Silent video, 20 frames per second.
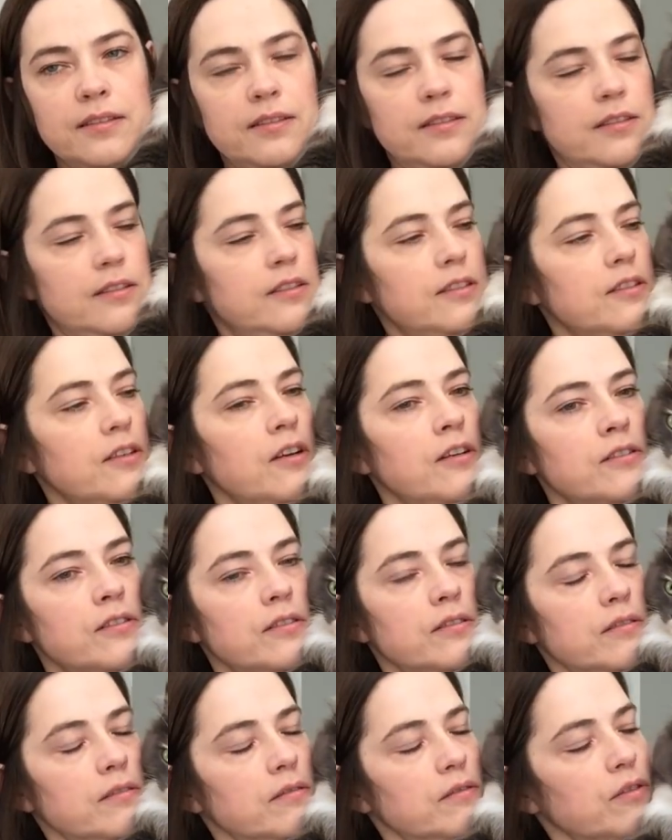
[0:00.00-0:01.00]
she's
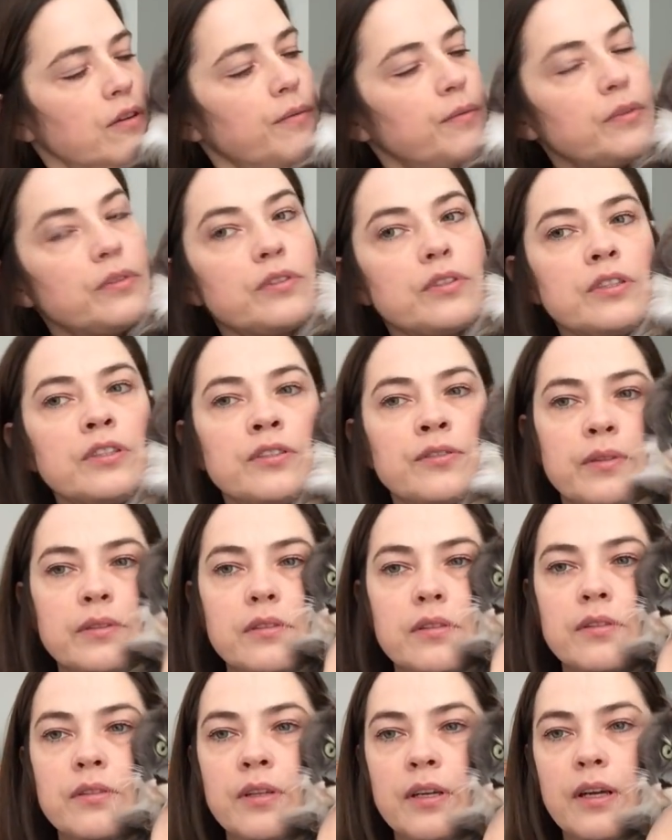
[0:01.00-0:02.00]
causing me trouble. She just
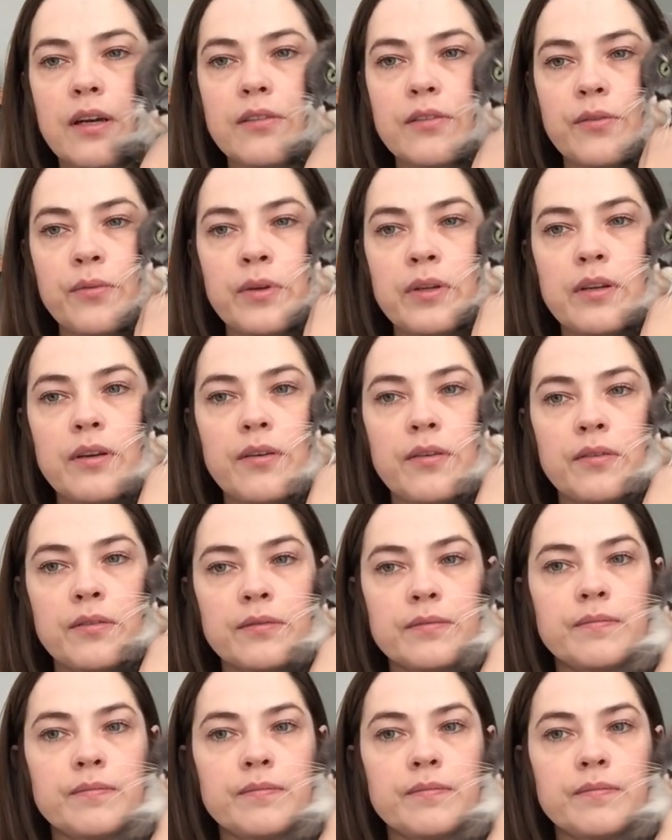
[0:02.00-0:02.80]
wants to look out the window.